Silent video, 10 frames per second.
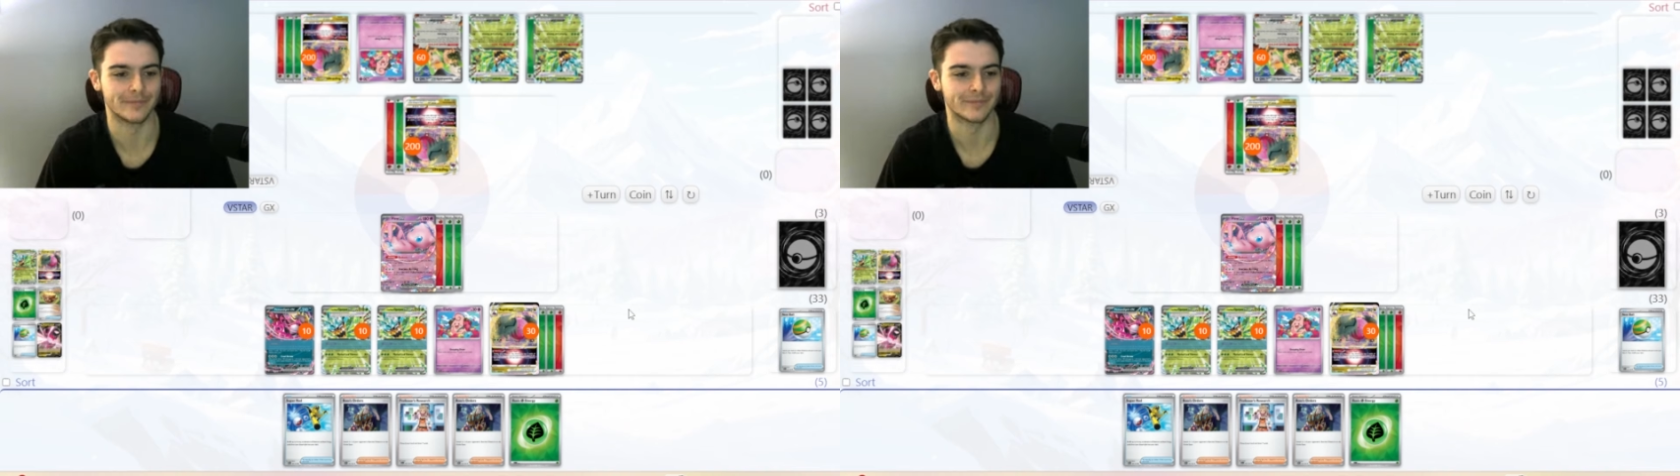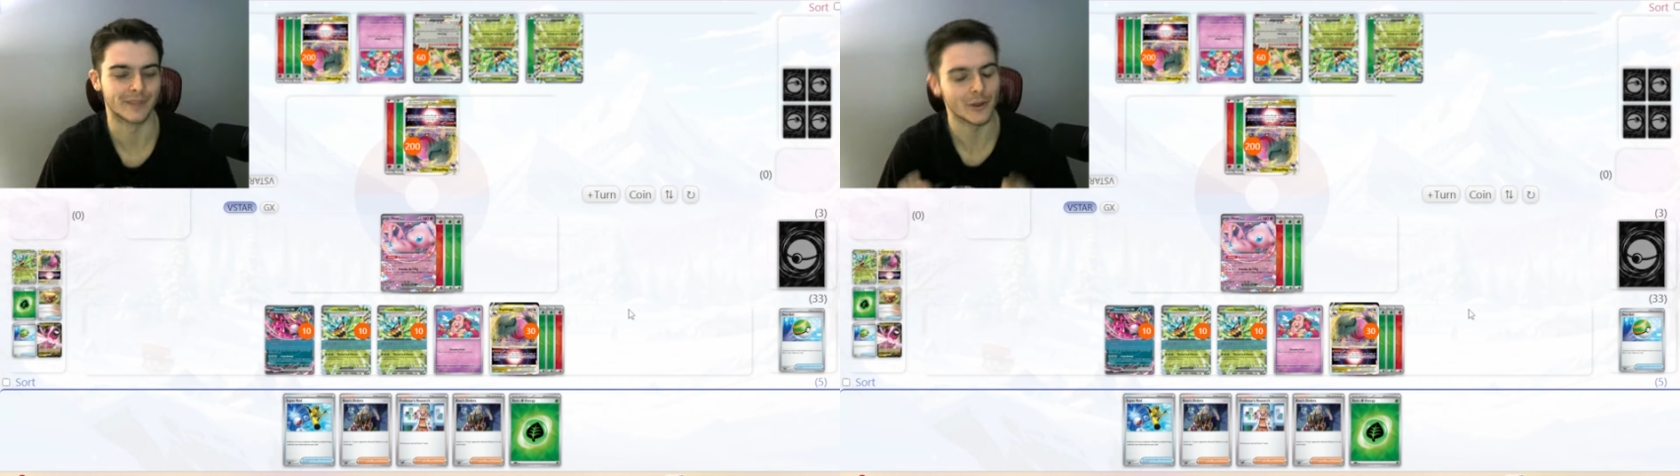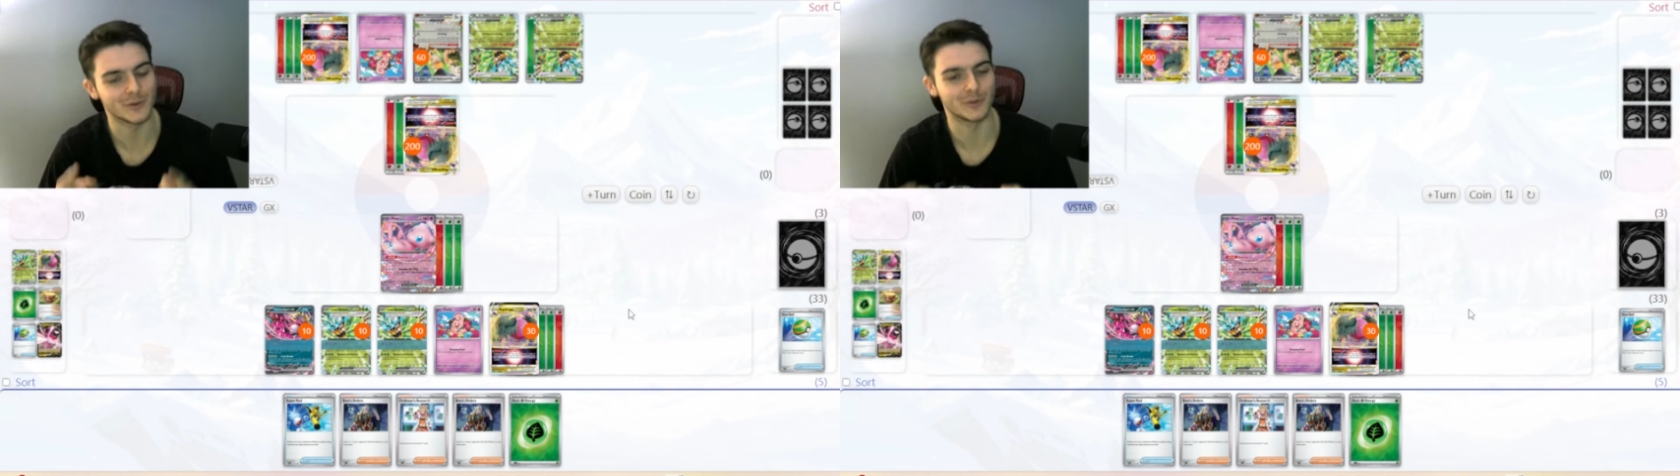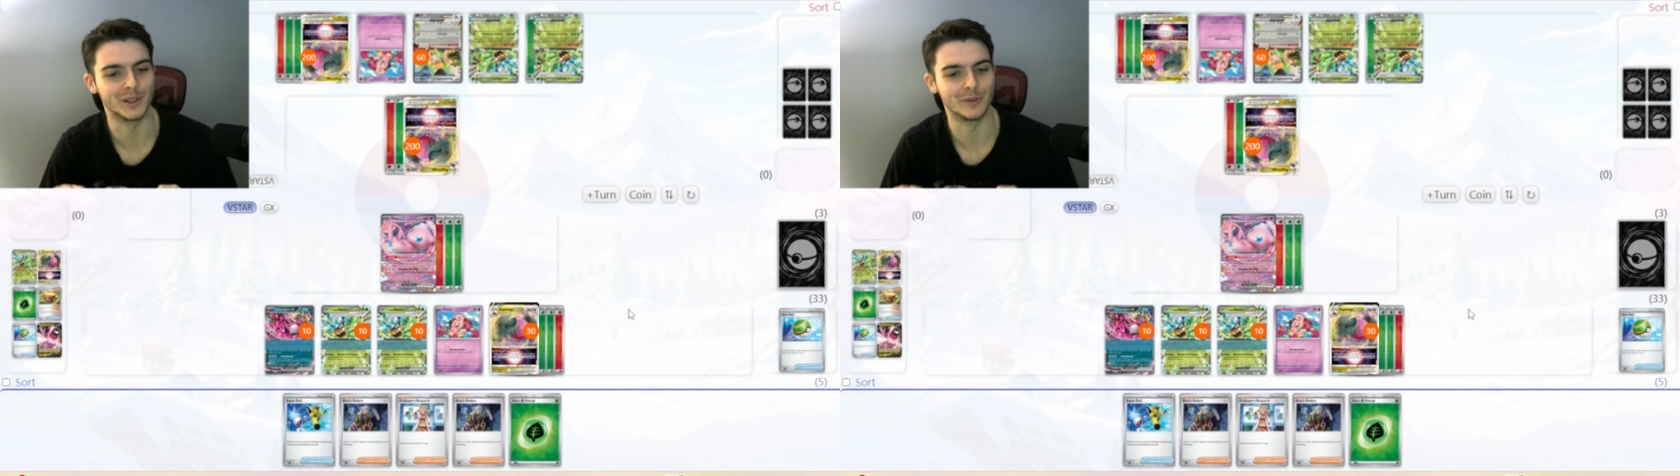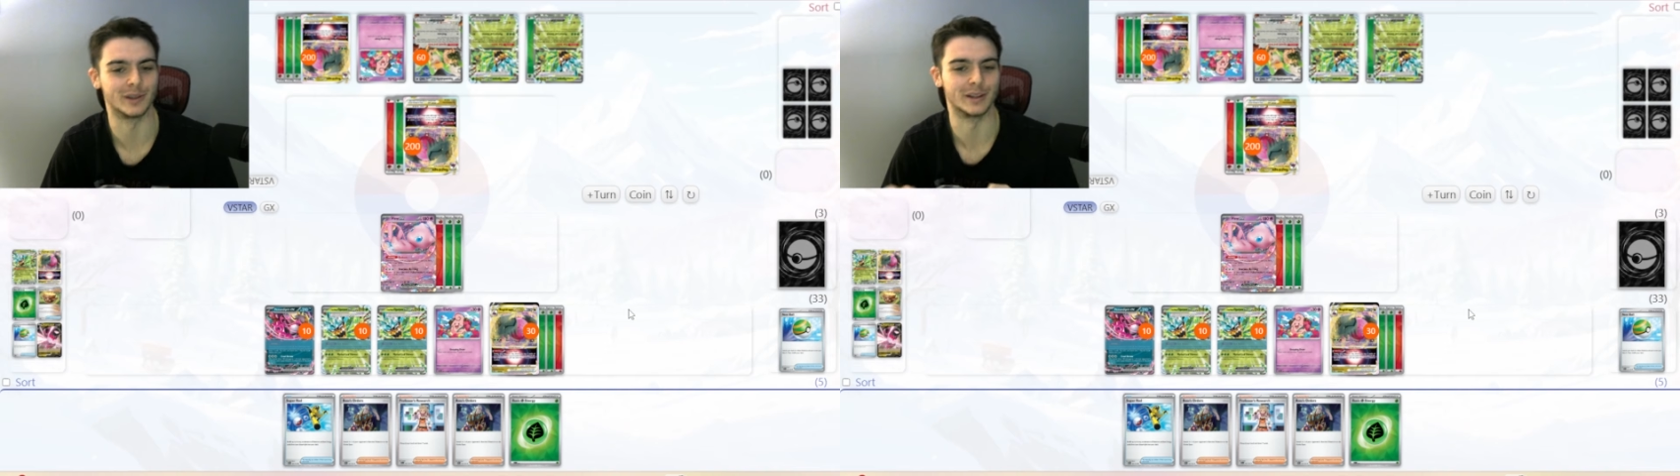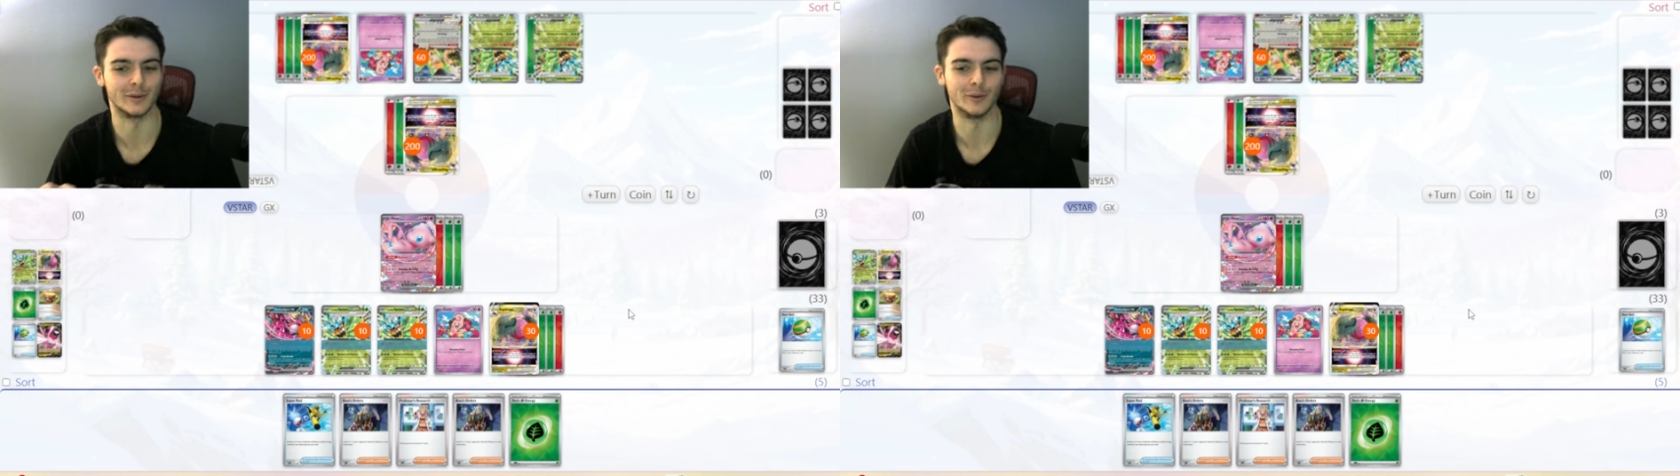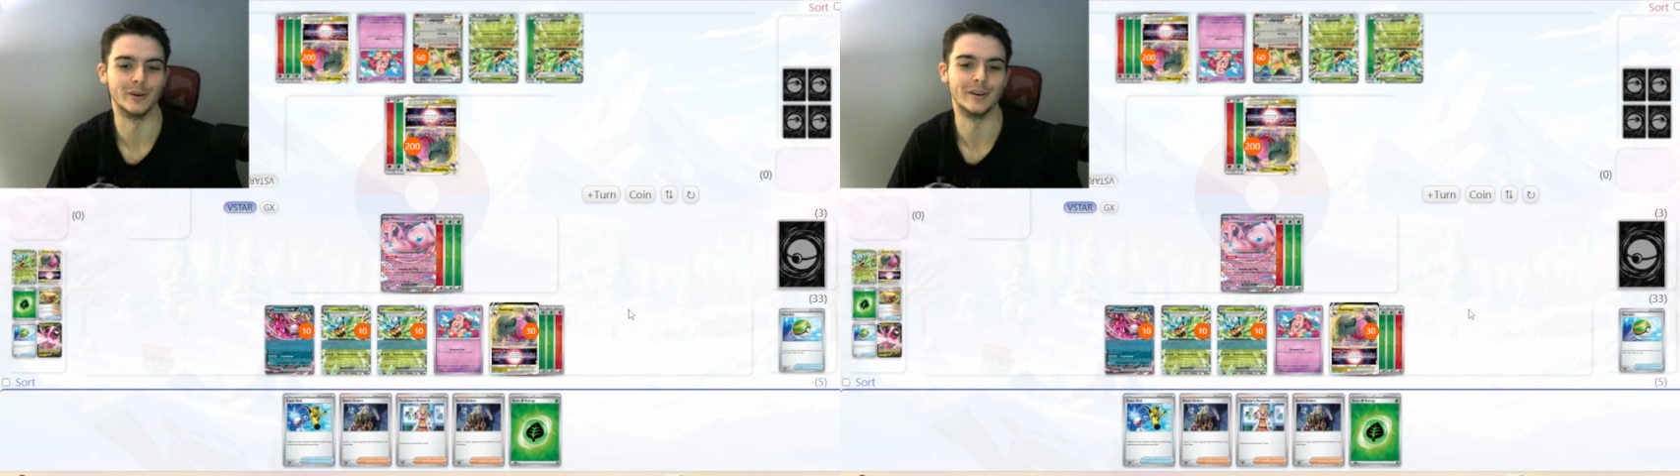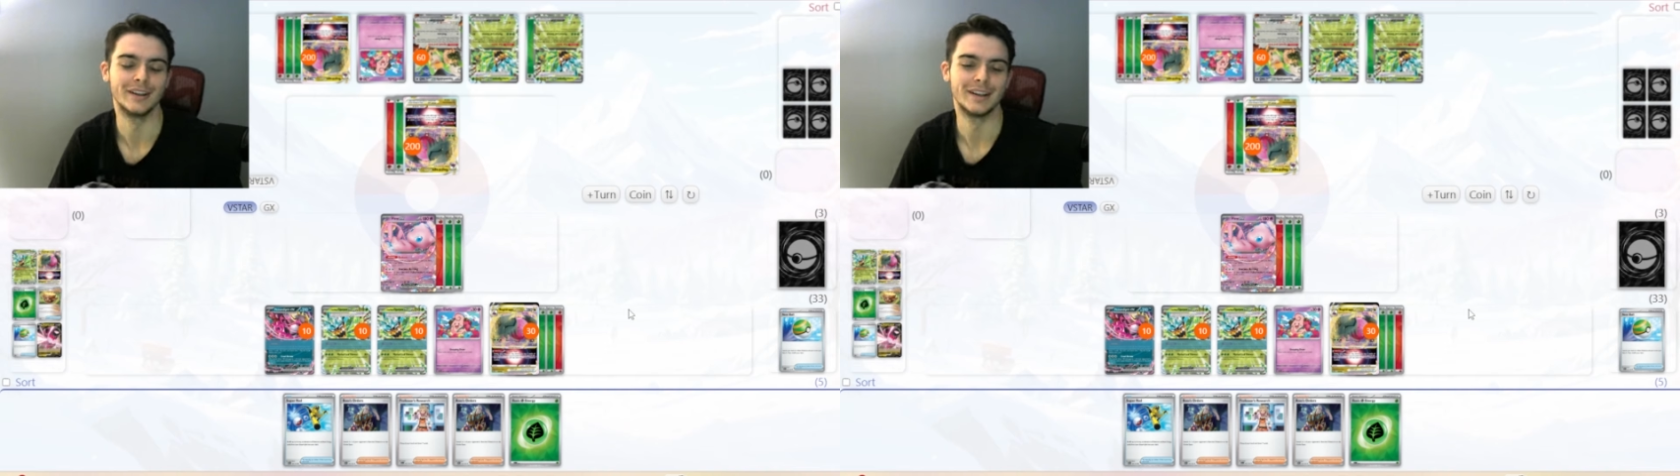I thought it was really, really cool.